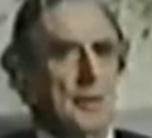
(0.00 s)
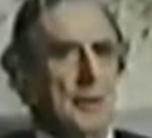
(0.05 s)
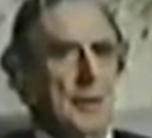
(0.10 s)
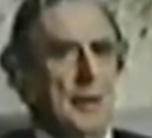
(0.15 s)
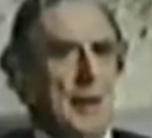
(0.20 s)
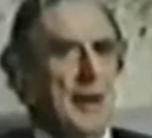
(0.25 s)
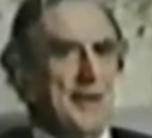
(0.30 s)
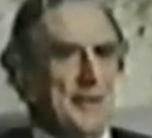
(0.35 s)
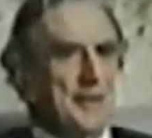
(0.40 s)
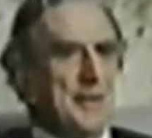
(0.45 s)

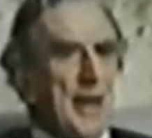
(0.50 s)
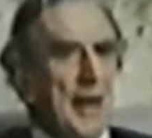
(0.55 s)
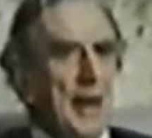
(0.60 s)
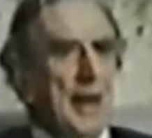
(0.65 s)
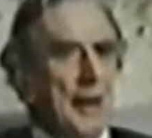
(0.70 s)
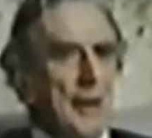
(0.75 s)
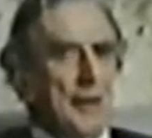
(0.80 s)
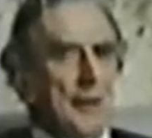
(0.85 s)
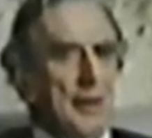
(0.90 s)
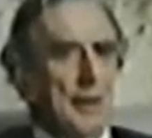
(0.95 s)

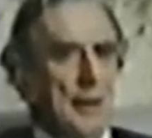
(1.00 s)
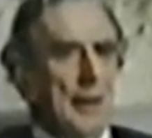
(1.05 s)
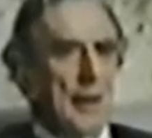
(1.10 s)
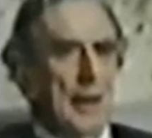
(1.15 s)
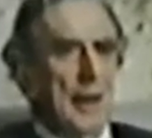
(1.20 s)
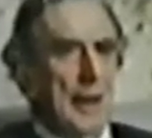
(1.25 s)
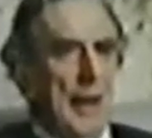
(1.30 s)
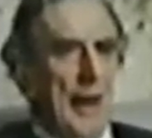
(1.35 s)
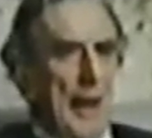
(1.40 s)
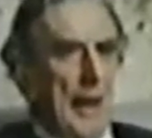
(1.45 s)
Insane.
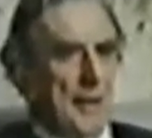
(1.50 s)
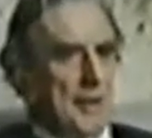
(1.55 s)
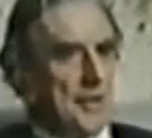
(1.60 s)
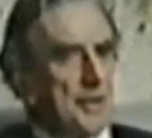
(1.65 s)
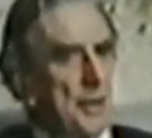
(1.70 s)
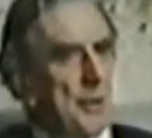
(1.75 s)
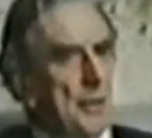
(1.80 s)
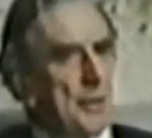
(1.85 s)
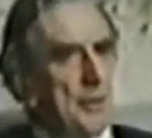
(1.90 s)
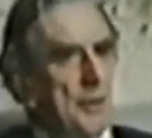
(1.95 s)
And
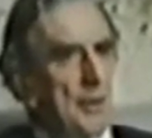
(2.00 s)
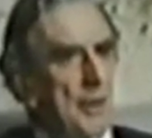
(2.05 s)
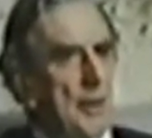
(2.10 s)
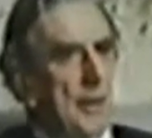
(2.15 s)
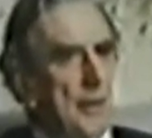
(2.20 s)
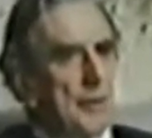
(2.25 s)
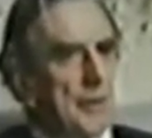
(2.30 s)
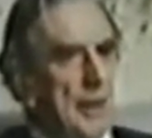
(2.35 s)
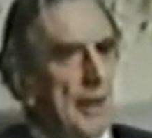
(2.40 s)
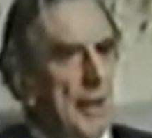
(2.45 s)
so
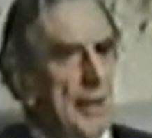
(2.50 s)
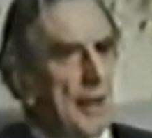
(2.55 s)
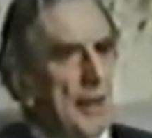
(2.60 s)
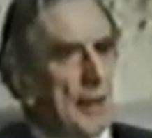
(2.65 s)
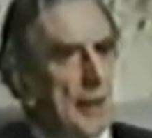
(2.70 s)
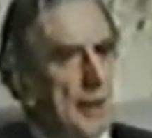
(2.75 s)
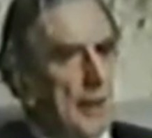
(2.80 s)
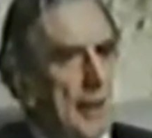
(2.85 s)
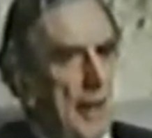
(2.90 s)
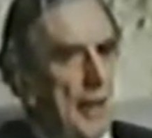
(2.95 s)
they
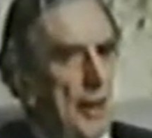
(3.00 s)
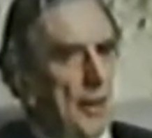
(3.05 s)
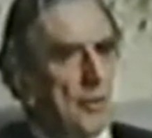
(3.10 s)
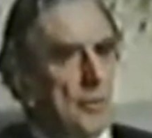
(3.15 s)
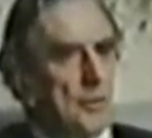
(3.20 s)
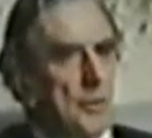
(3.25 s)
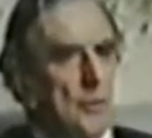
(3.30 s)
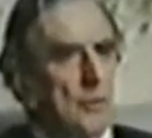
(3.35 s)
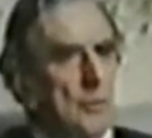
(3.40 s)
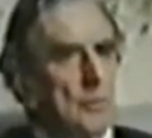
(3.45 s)

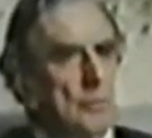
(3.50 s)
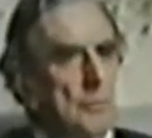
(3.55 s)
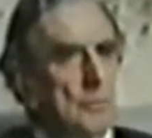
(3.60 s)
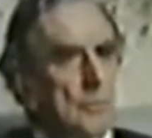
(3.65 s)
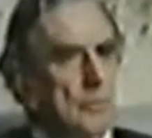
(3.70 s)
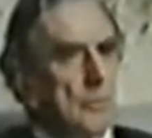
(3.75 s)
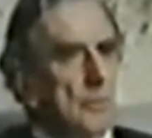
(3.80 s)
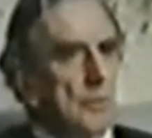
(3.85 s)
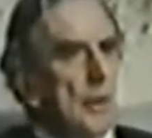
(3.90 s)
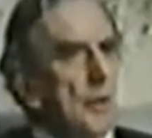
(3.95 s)
allowed
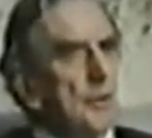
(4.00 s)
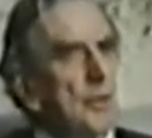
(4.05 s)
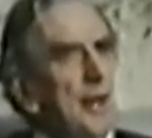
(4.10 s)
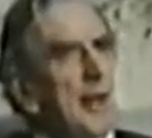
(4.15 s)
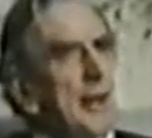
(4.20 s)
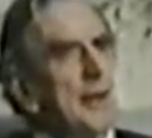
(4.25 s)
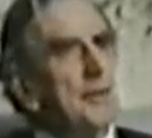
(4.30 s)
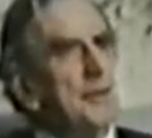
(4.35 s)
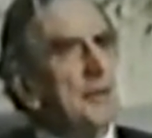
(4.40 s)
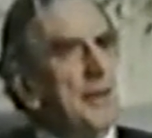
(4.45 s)

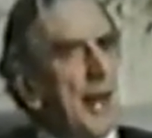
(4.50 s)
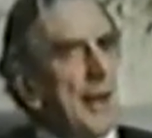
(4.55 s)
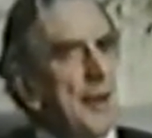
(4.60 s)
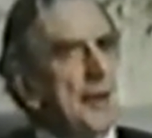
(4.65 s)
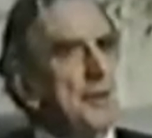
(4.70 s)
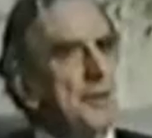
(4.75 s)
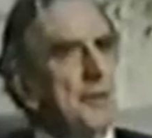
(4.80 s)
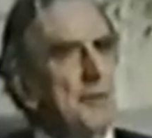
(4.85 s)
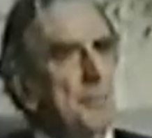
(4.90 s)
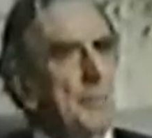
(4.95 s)
literally
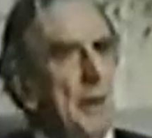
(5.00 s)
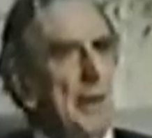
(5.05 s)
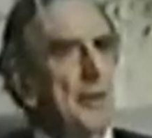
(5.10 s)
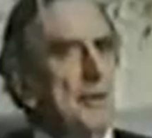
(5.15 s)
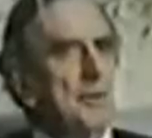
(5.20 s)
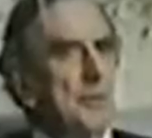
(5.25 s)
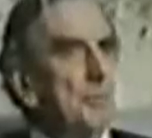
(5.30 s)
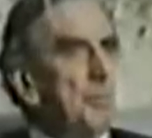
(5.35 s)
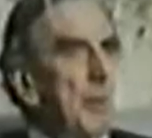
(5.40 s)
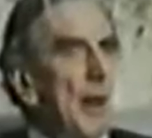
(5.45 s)
tens of
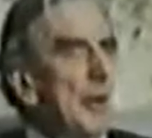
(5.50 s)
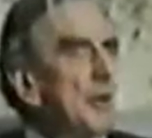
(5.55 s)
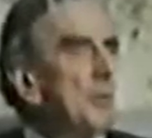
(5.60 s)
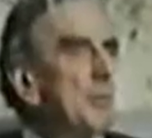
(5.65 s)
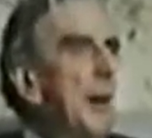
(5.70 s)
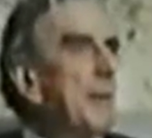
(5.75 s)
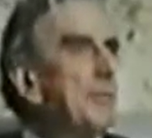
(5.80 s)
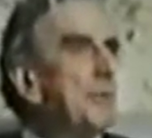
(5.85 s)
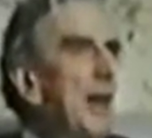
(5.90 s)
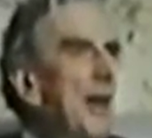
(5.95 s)
millions of pounds,
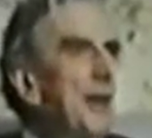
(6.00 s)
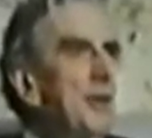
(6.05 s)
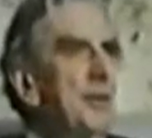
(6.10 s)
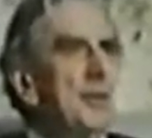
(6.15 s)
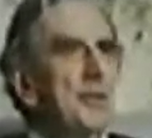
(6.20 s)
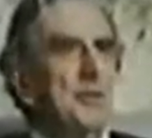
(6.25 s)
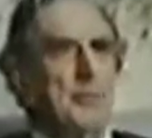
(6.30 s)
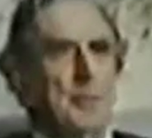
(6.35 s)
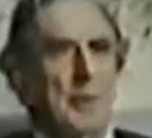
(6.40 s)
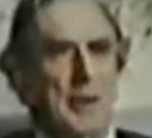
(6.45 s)
perhaps
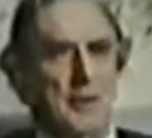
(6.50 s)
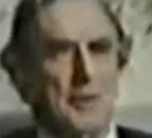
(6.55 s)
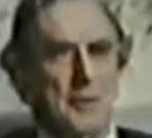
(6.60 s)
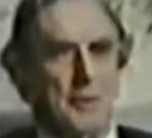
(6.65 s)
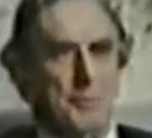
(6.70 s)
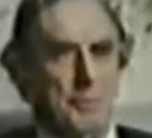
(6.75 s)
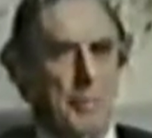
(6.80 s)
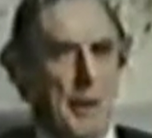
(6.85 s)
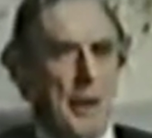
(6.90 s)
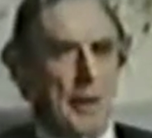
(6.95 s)
hundreds of millions
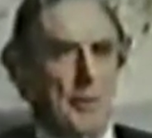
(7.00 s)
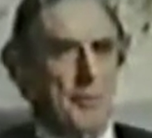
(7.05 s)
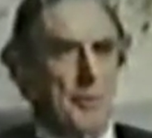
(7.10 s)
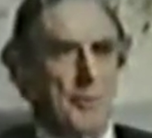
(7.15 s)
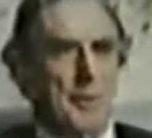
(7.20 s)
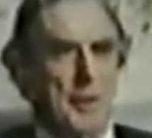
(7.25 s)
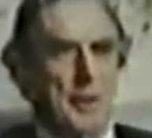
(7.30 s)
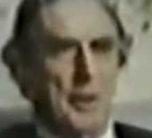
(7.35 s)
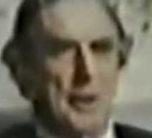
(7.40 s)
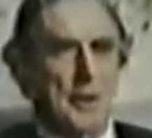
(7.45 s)
of pounds from
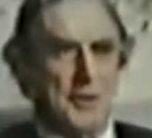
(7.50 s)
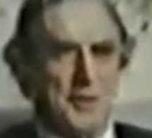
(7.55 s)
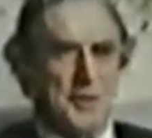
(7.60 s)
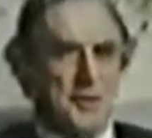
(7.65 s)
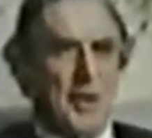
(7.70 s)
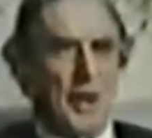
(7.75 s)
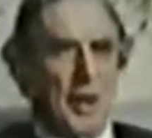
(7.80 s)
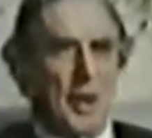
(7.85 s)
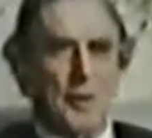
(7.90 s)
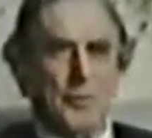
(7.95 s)
the
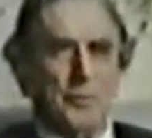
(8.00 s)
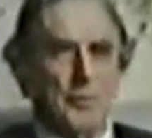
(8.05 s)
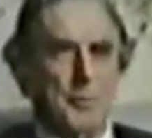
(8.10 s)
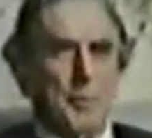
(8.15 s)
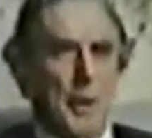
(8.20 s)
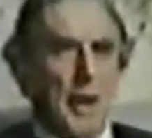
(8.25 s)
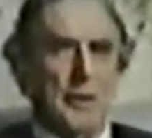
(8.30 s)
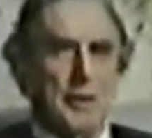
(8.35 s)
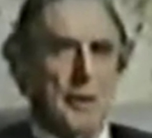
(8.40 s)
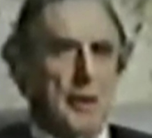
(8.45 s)
start, from,
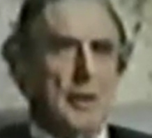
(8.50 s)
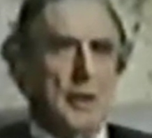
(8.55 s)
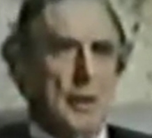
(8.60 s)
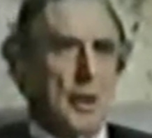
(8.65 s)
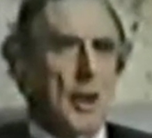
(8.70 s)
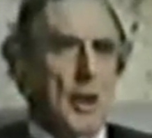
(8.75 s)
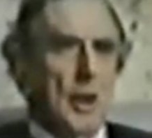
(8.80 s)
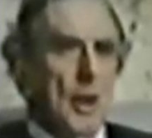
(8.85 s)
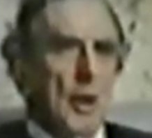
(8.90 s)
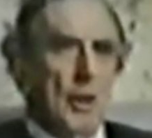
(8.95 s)
90,
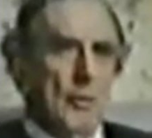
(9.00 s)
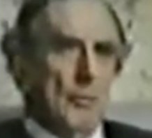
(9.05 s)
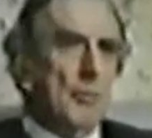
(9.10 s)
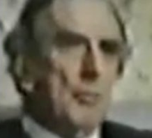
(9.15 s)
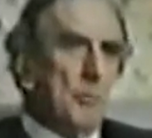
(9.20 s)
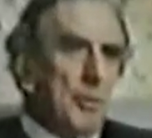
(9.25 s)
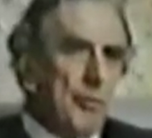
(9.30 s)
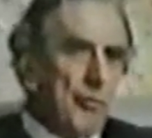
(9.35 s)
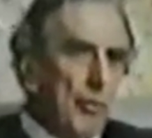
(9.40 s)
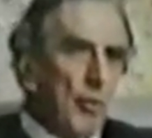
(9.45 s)
from
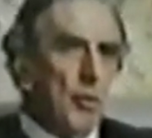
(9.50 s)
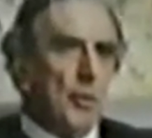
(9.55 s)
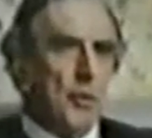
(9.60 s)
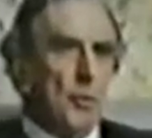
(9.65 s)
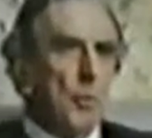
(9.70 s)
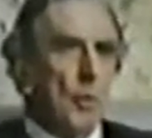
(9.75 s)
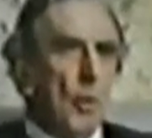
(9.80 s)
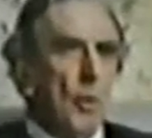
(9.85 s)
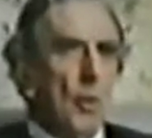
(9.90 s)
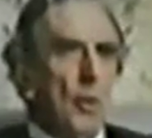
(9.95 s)
before the
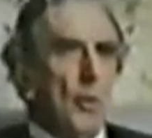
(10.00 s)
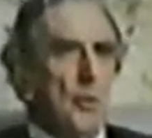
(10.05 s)
war,